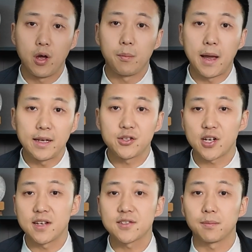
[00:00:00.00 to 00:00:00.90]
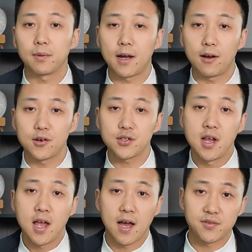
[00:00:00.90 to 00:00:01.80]
While many Chinese
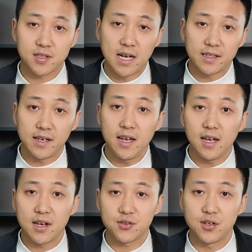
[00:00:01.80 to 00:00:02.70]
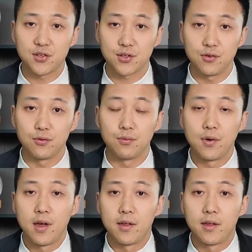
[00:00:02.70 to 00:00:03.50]
suppliers have studied English in school,